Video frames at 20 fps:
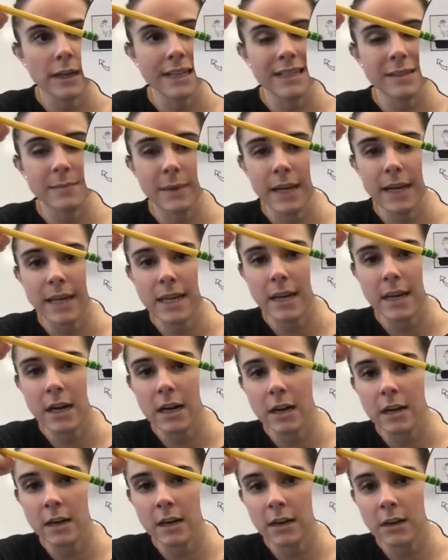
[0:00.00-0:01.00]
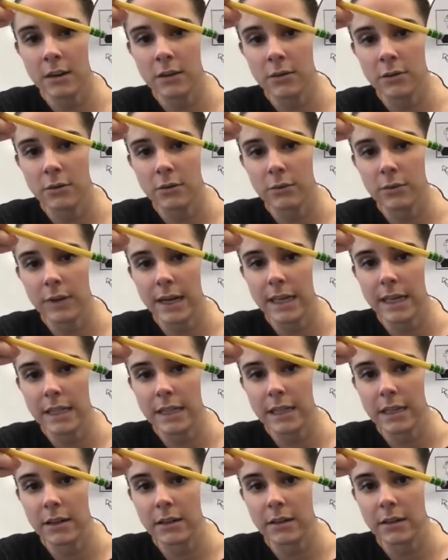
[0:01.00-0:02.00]
is my young
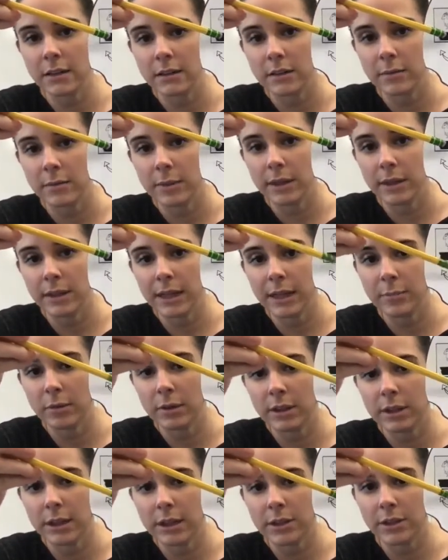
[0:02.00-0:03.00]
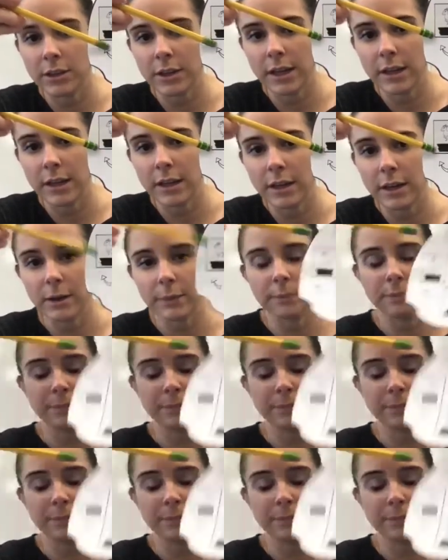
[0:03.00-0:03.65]
reindeer. I'm going to label it underneath here.